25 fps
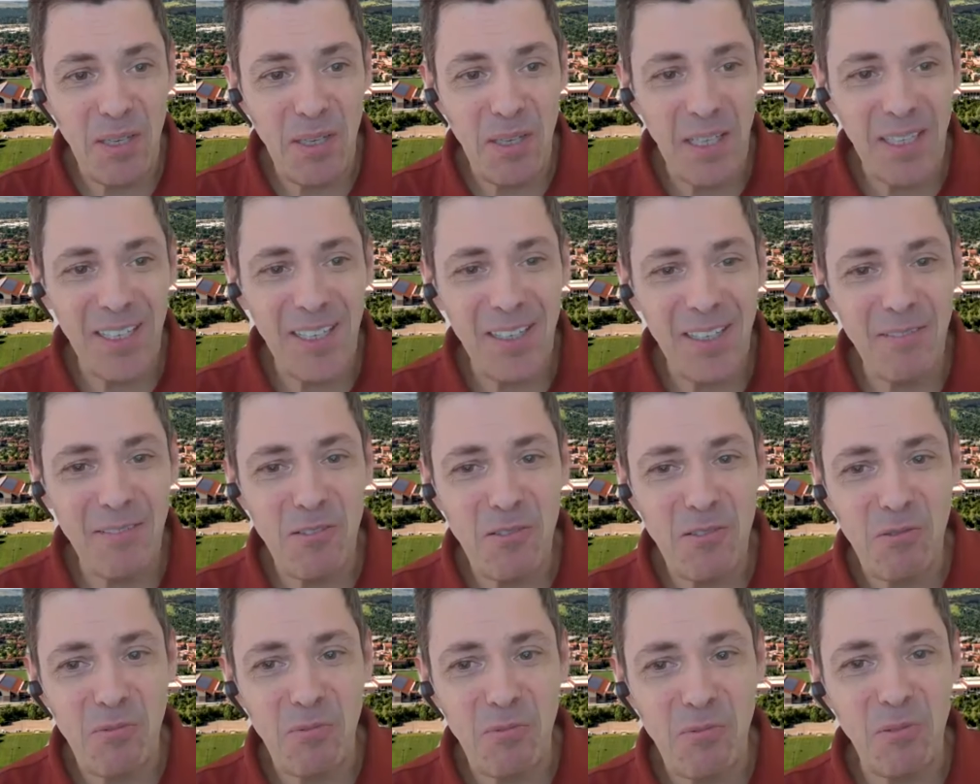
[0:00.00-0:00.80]
may give
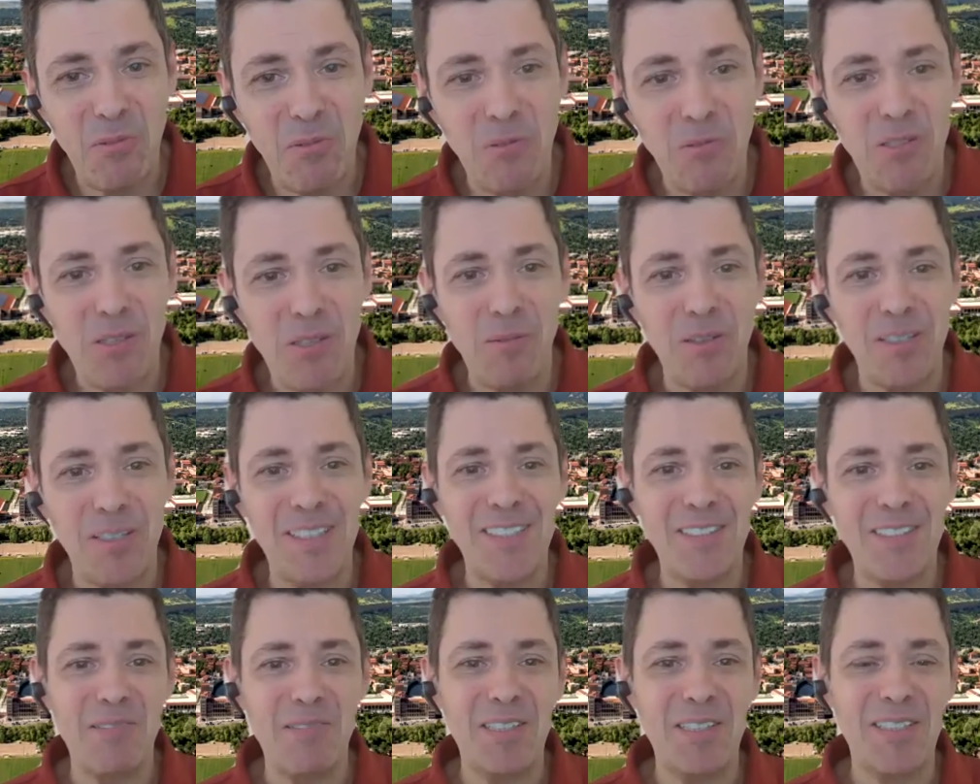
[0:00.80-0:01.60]
you some clues
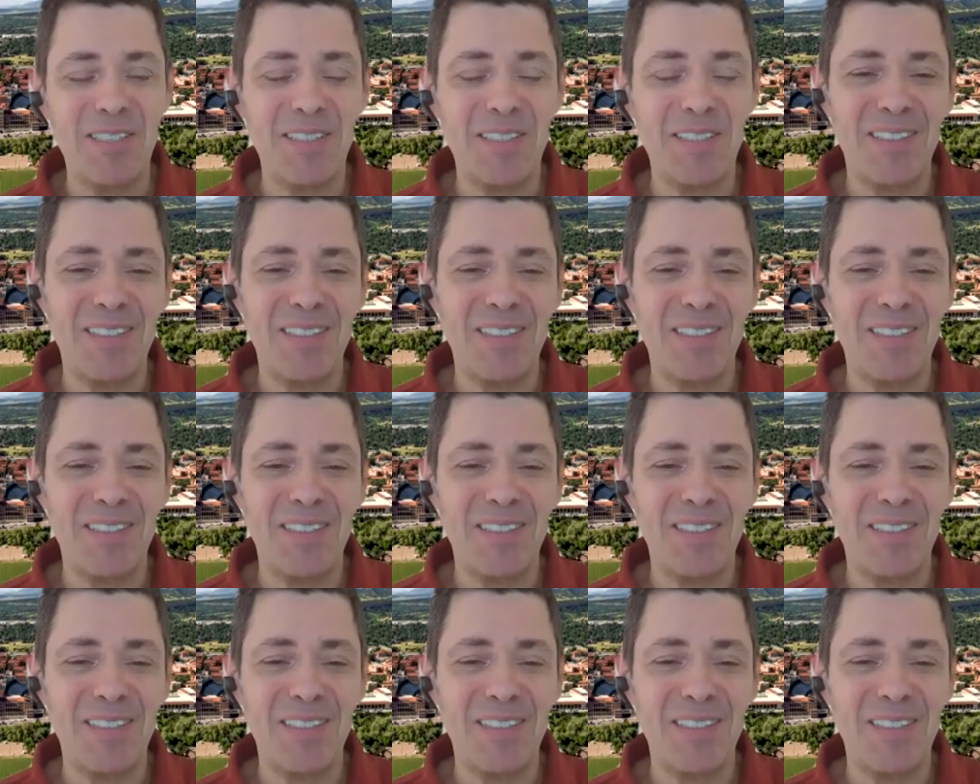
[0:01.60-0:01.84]
about this one.